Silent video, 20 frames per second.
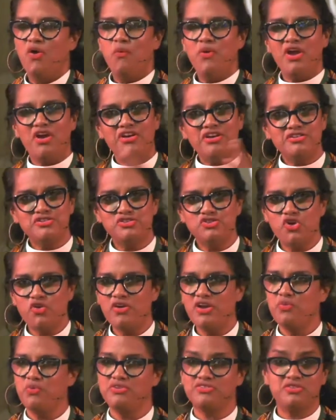We heard a
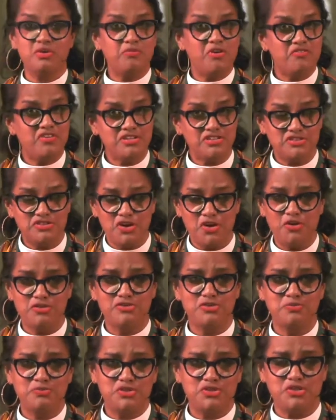story, some of us
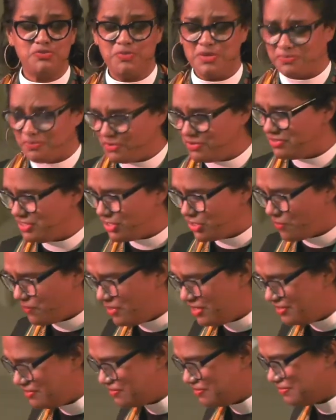know, some church people, you
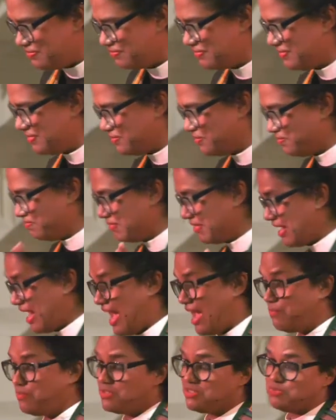know,
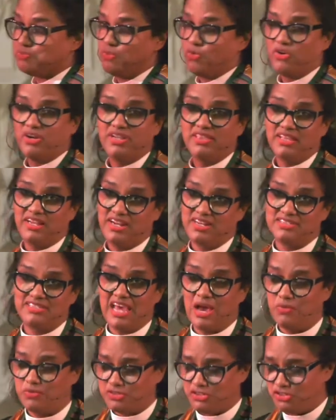I was born and the next
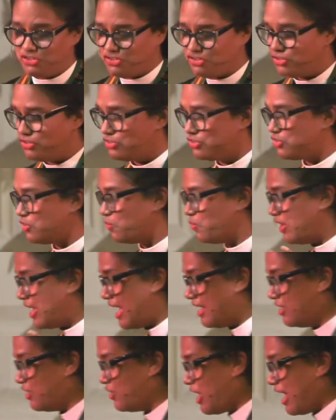day I was in church, so
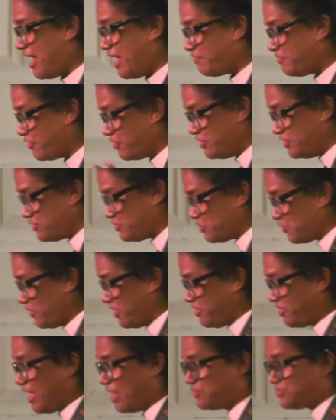I have heard this
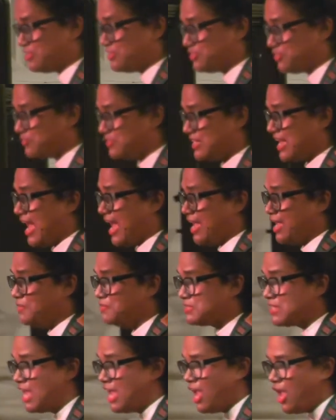story thousands of
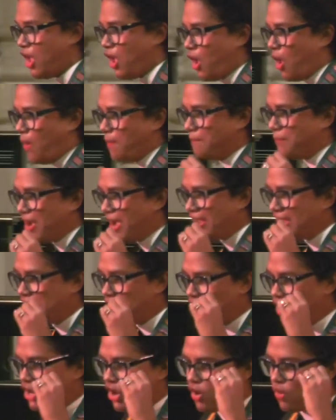times.
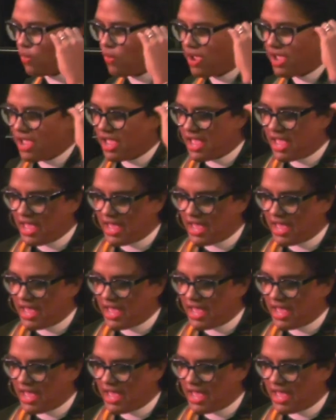But, you know,